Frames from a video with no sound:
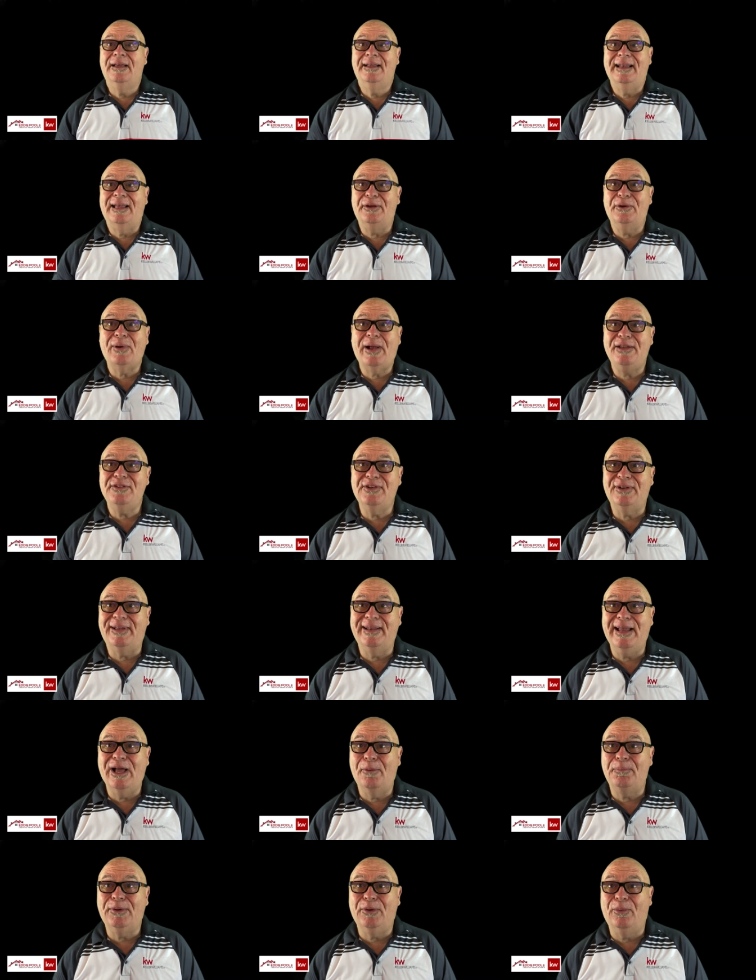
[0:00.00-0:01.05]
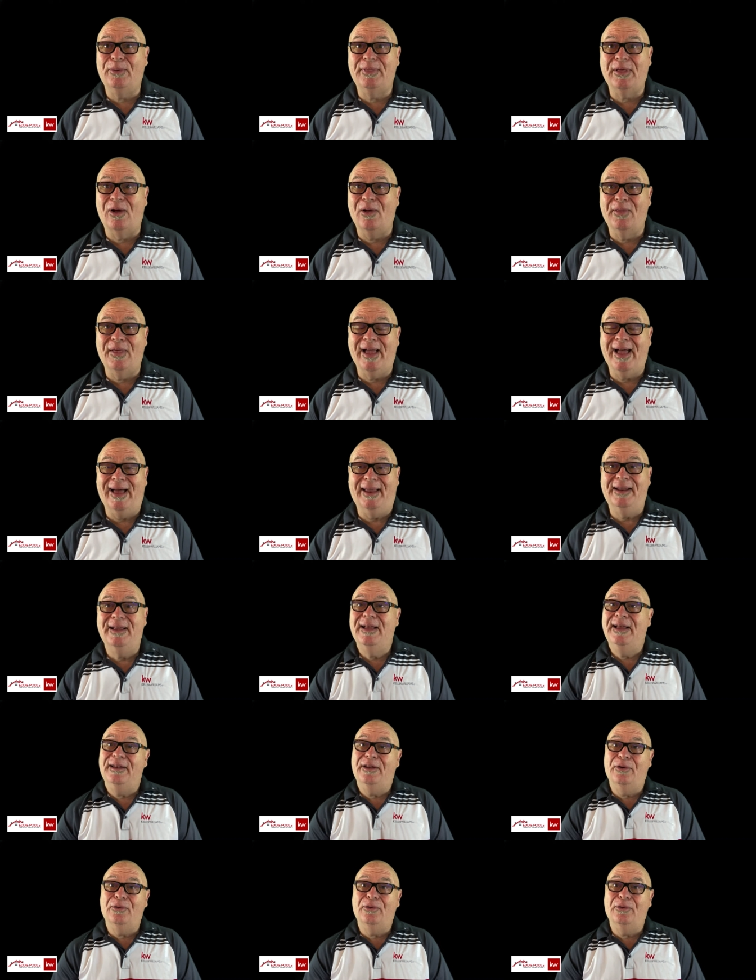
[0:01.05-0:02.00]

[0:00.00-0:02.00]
Now, your agent can help you with all that. Now,